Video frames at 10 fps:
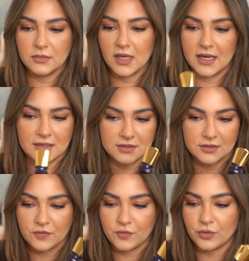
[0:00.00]
and
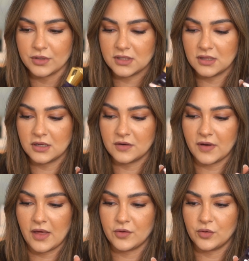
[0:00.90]
of course a lot of
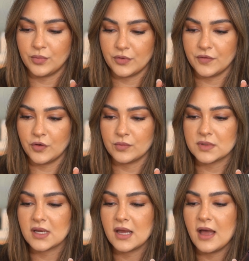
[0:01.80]
other perfumes.
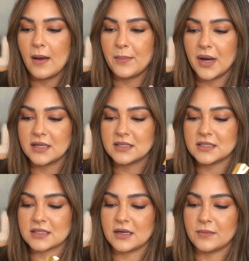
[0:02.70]
But
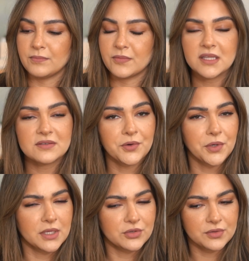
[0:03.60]
that's very
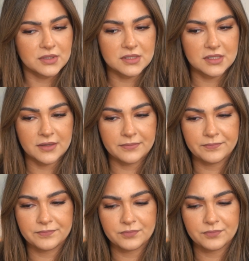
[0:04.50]
interesting.